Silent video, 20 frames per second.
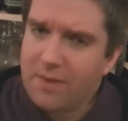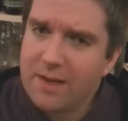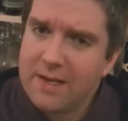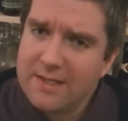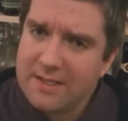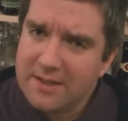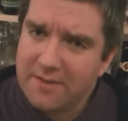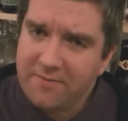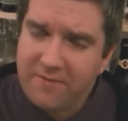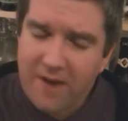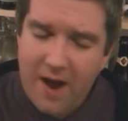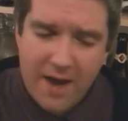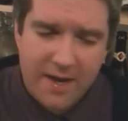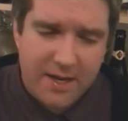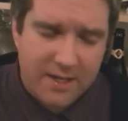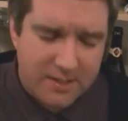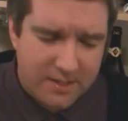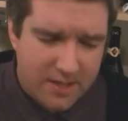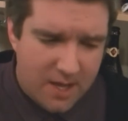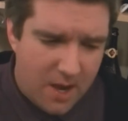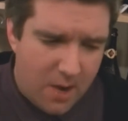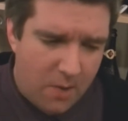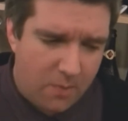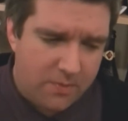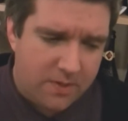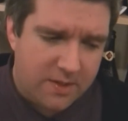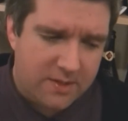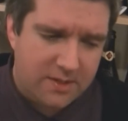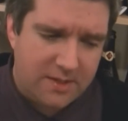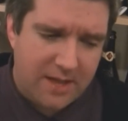There's a vinous
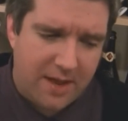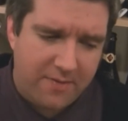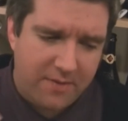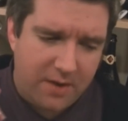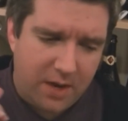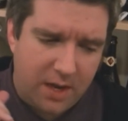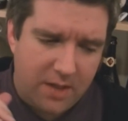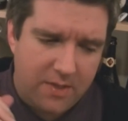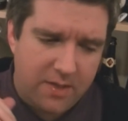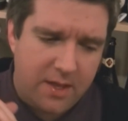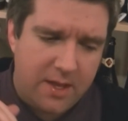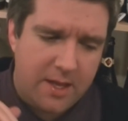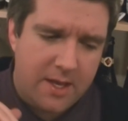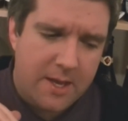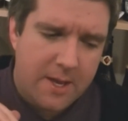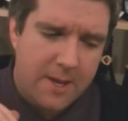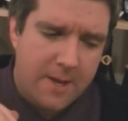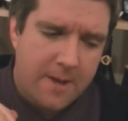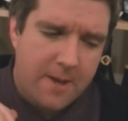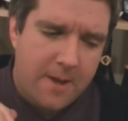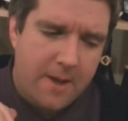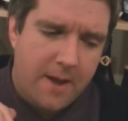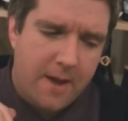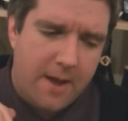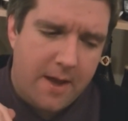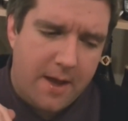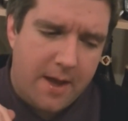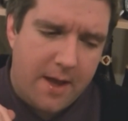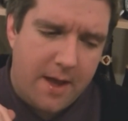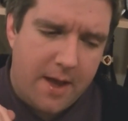note, there's definitely
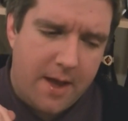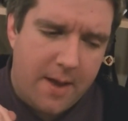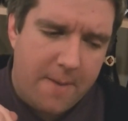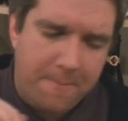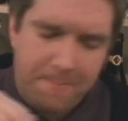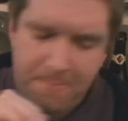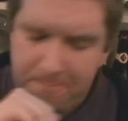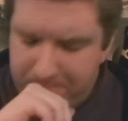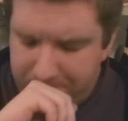the